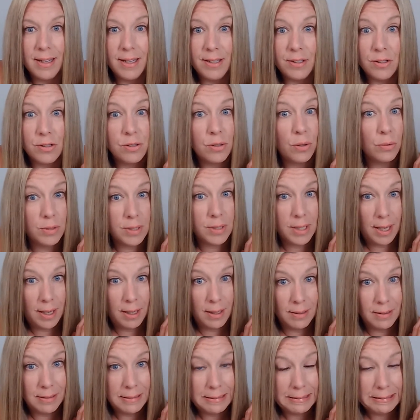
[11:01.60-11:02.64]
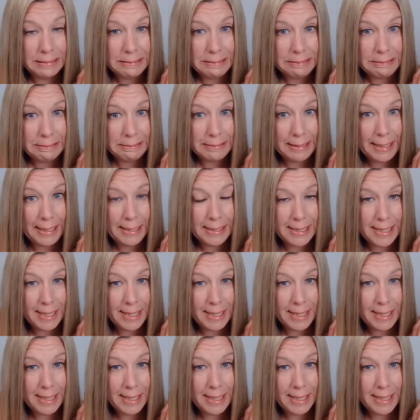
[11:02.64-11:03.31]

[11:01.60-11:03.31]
insulting, right?